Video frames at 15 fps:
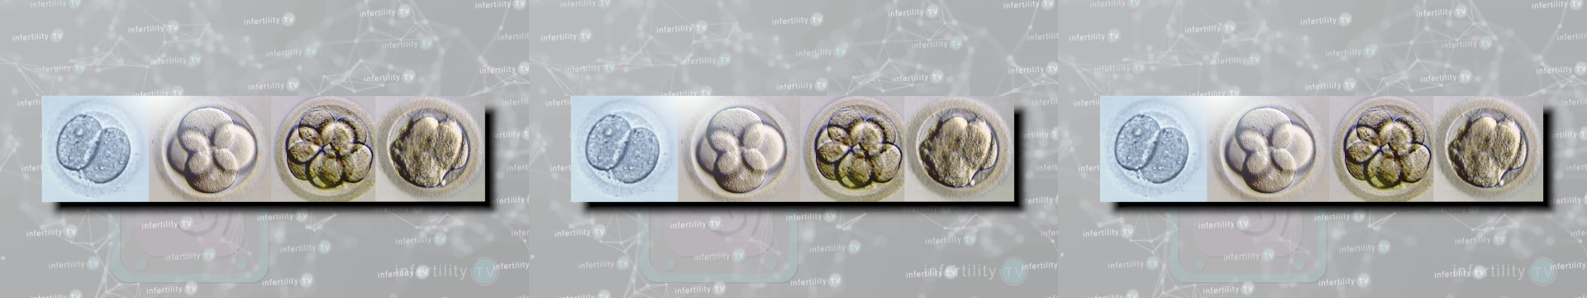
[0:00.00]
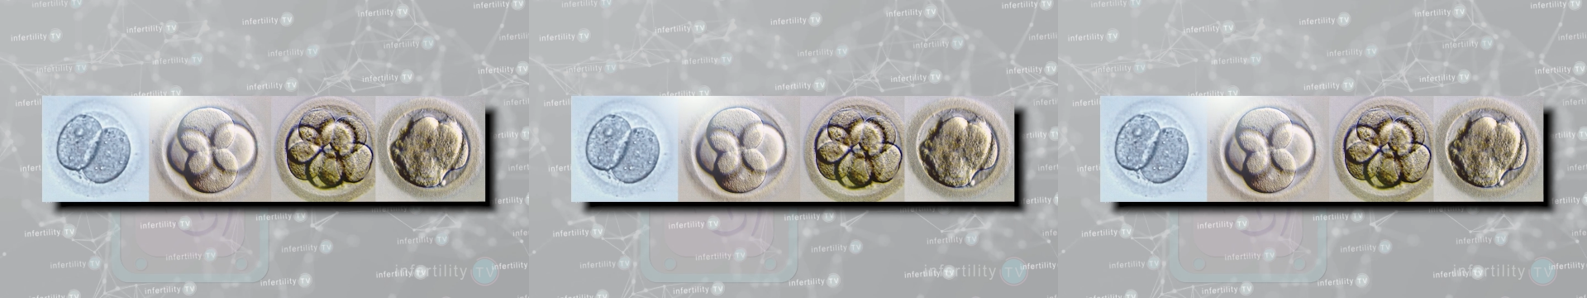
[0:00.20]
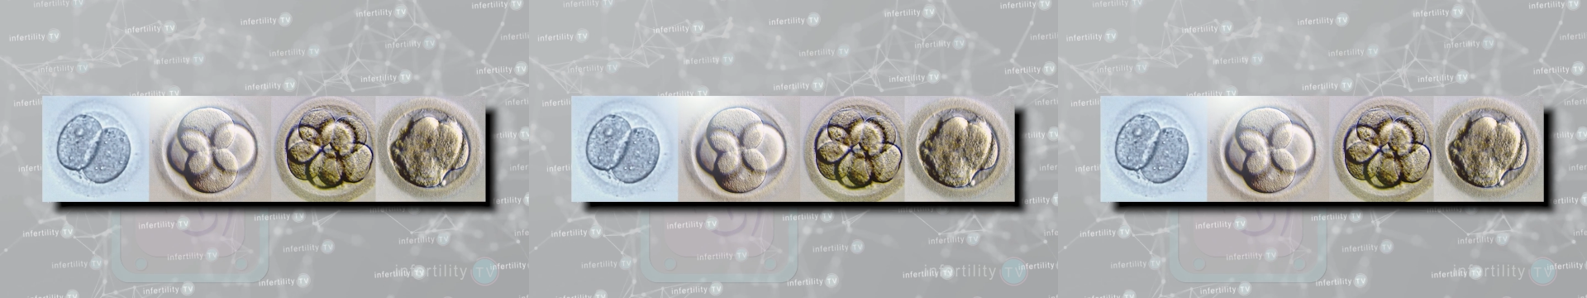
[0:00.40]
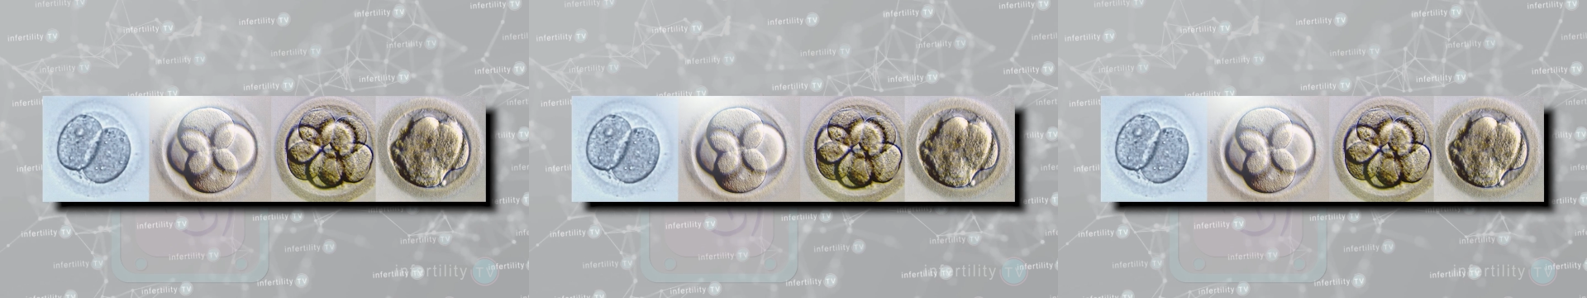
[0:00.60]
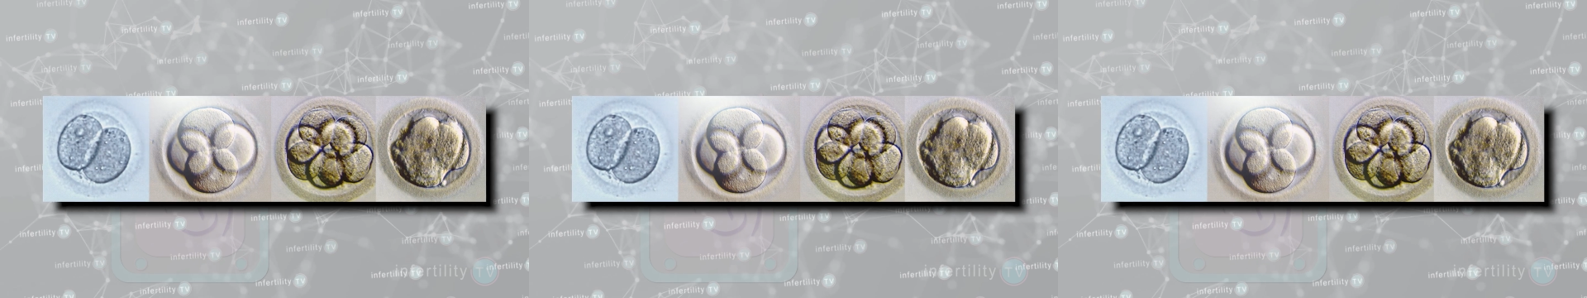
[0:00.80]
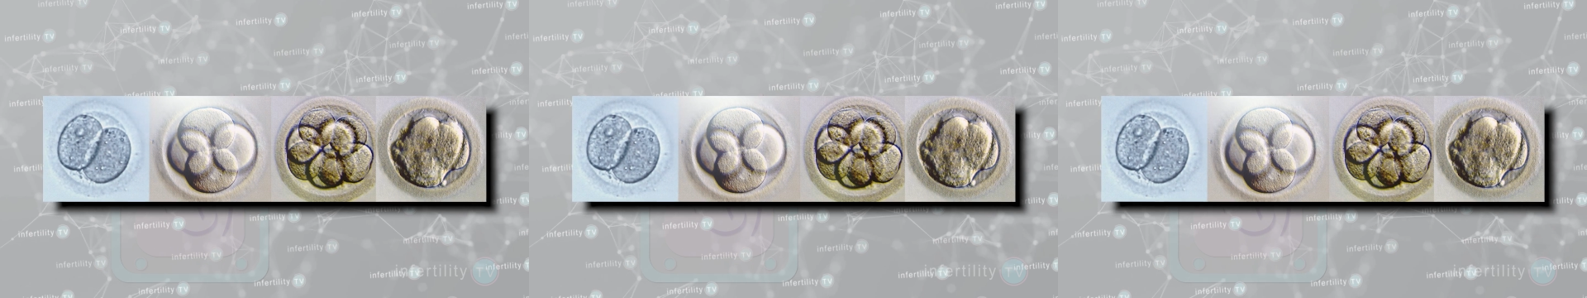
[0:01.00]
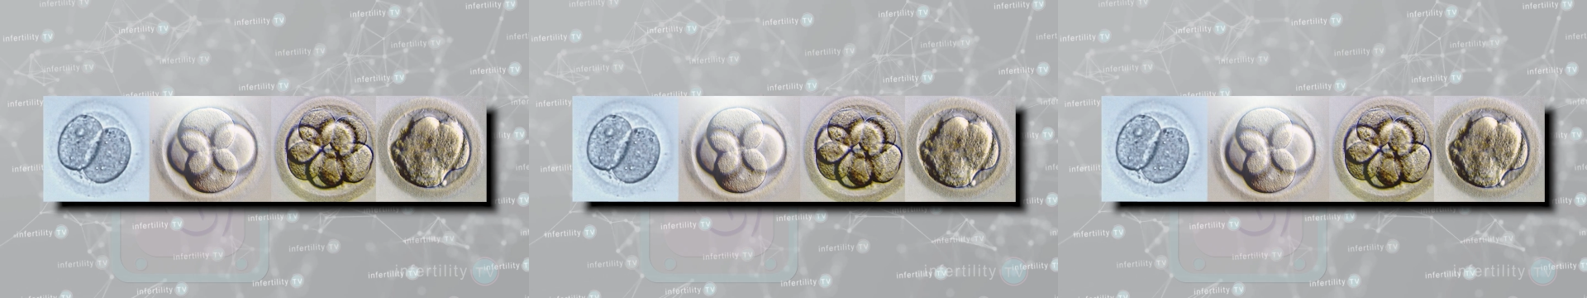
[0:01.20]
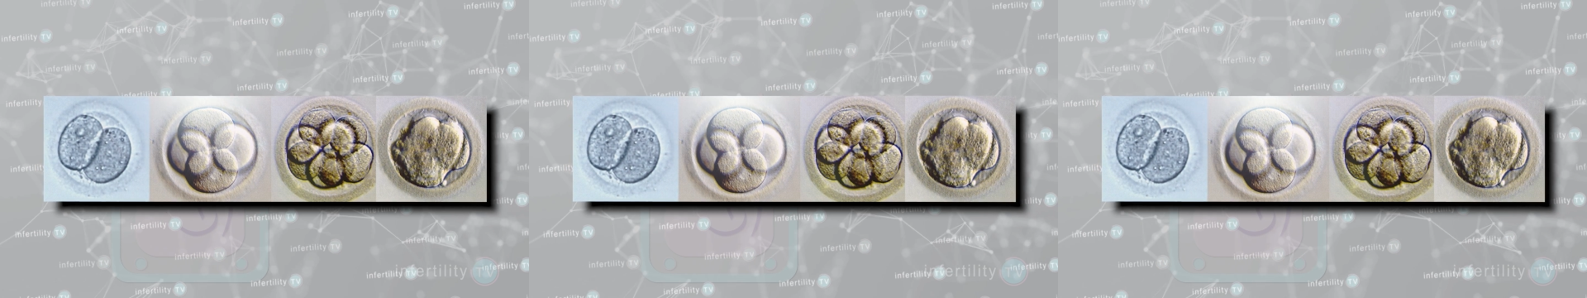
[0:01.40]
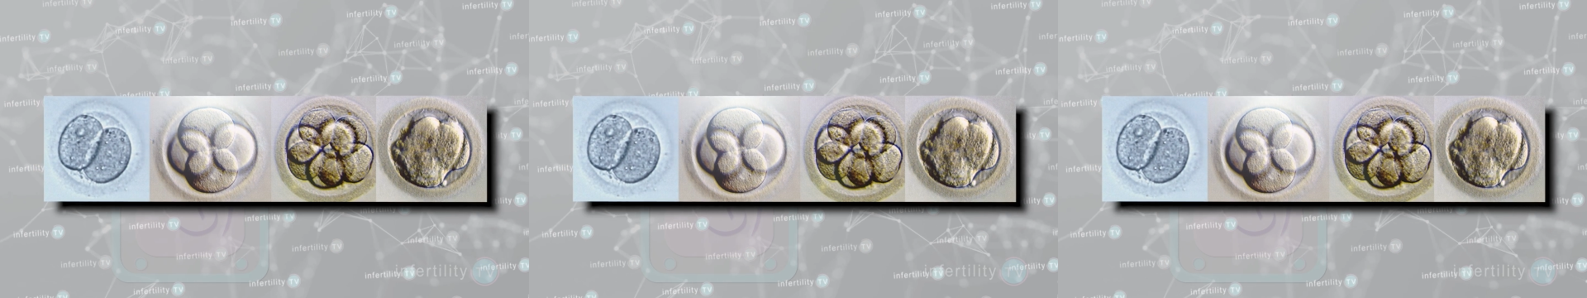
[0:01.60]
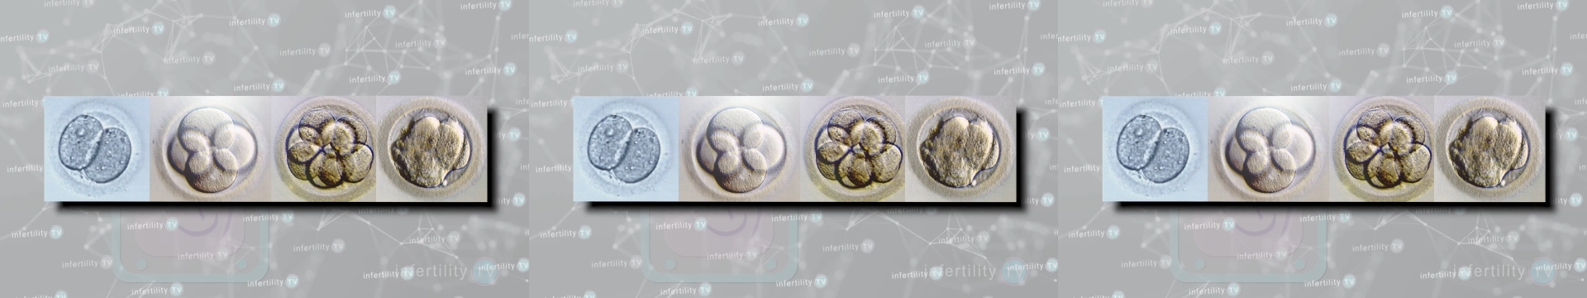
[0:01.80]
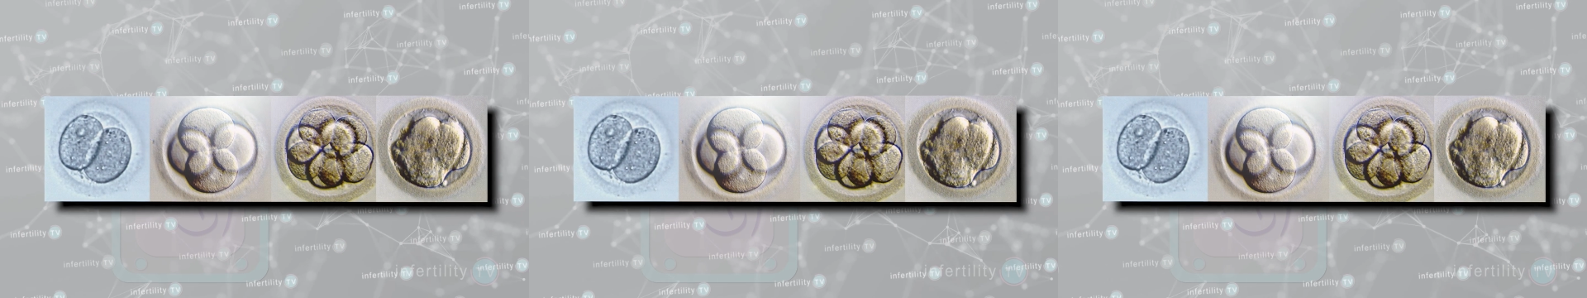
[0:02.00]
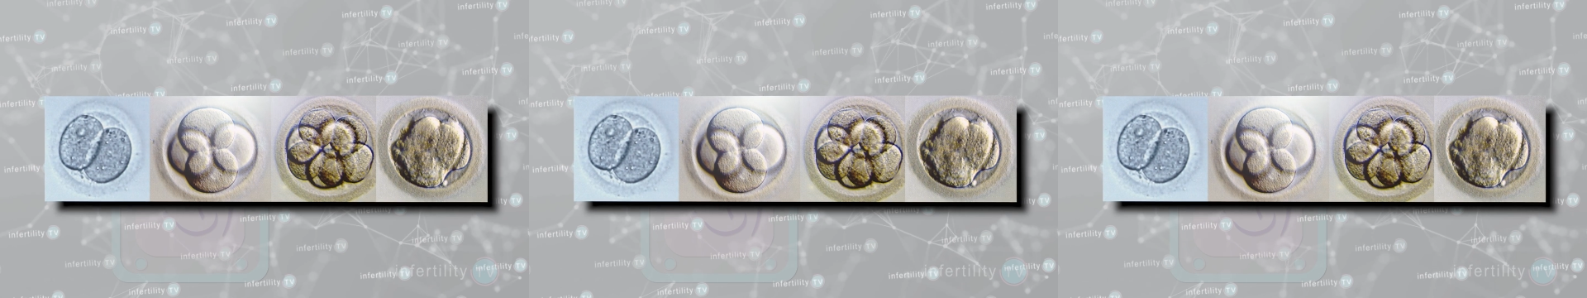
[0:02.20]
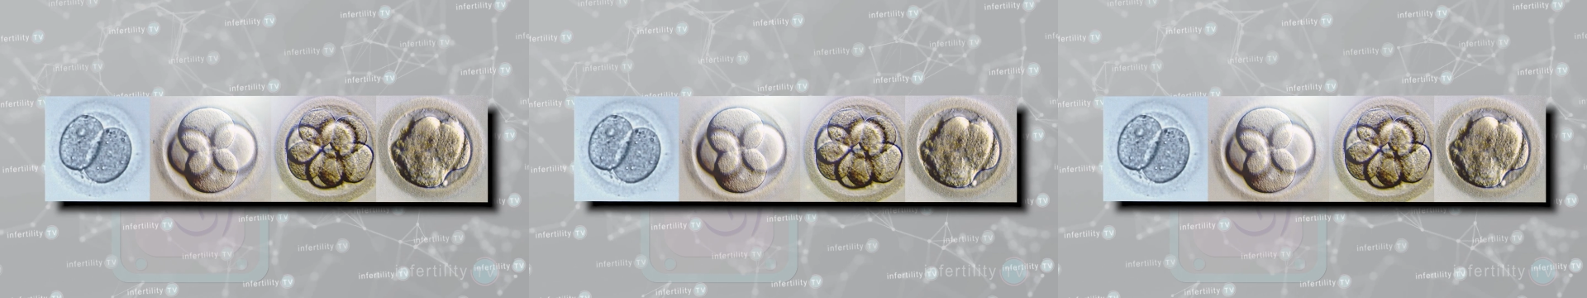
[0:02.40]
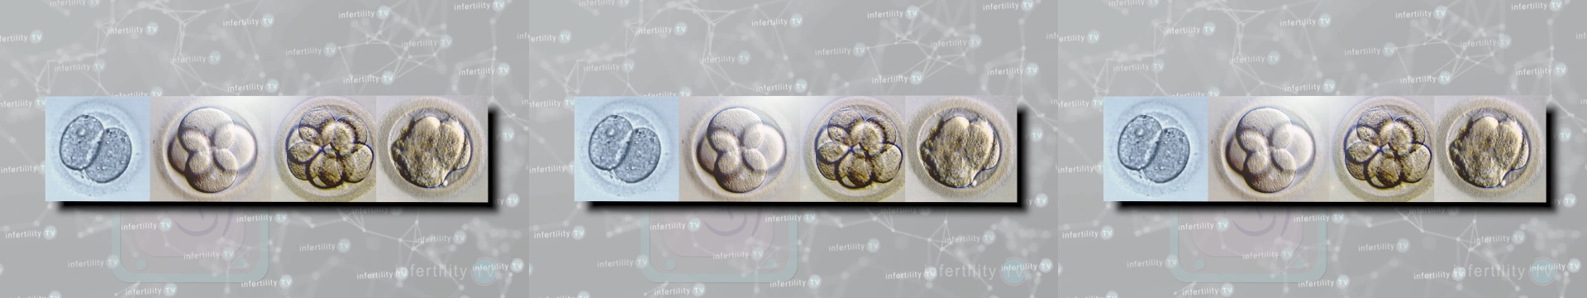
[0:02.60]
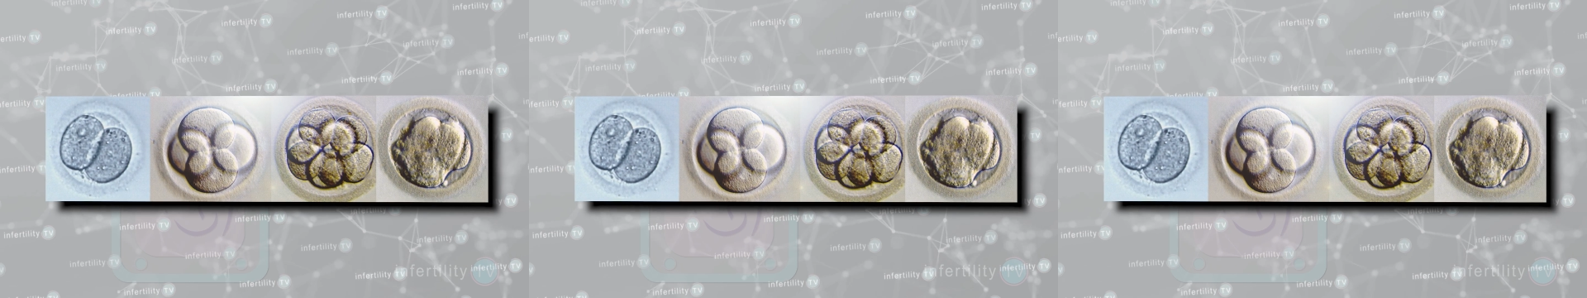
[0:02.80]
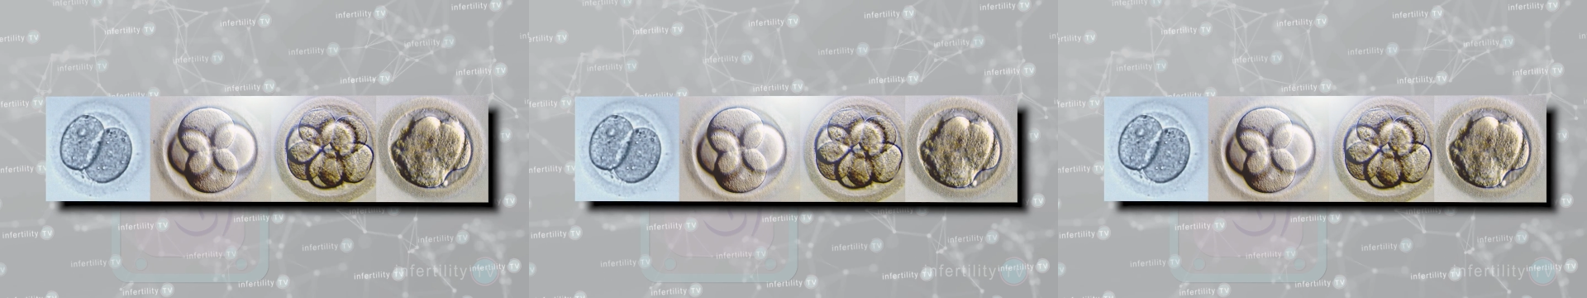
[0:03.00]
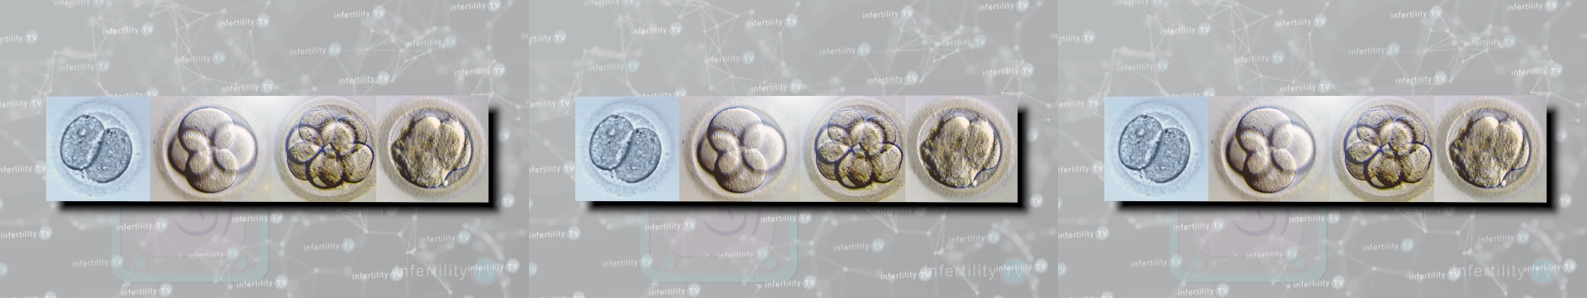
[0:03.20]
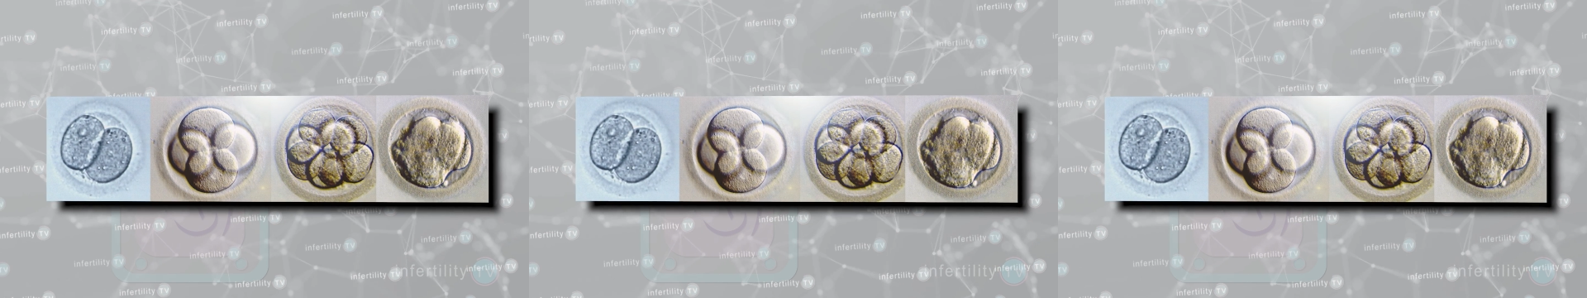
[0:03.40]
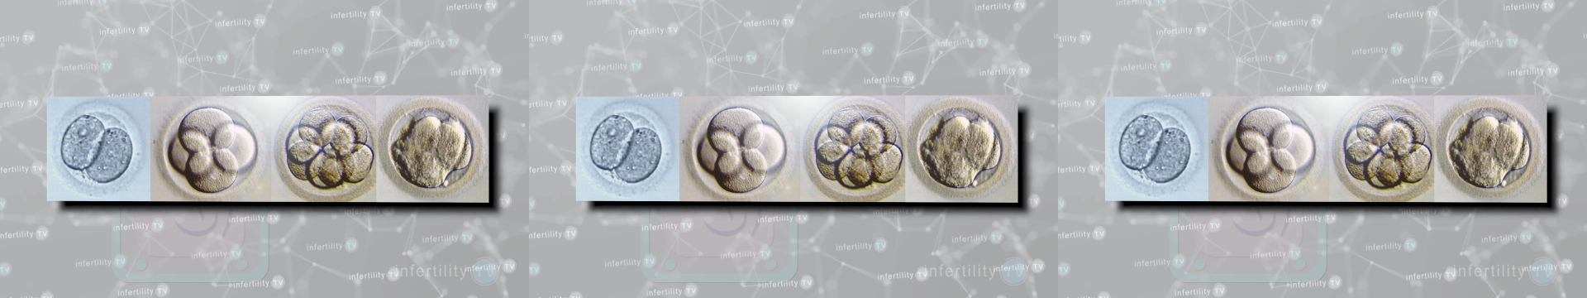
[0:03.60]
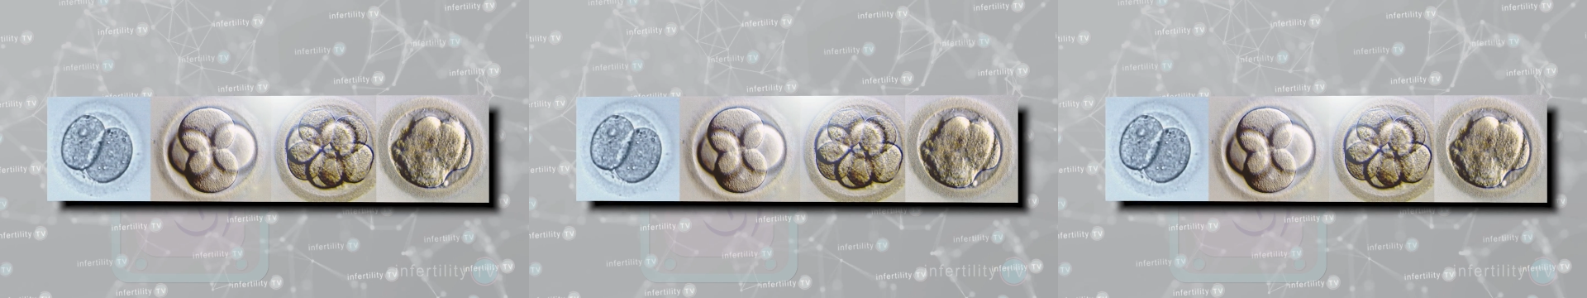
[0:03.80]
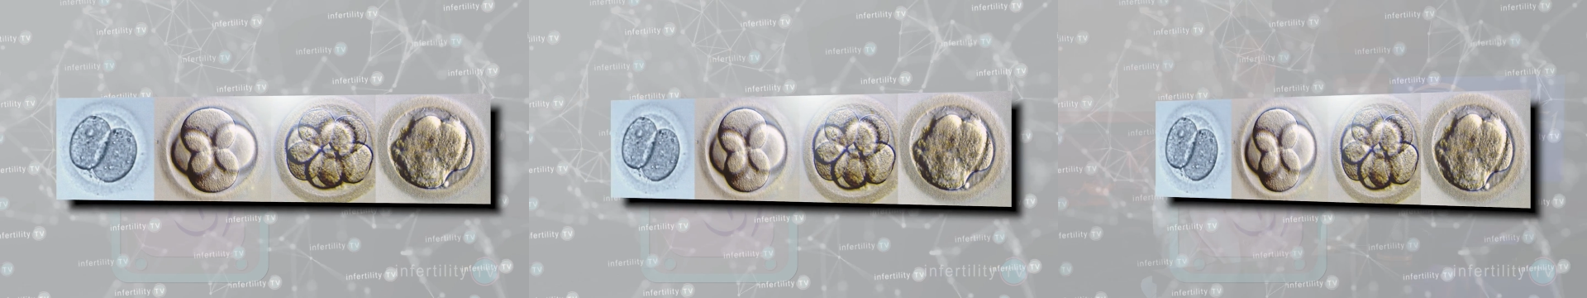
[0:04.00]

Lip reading: No face is visible, so there are no lips to read.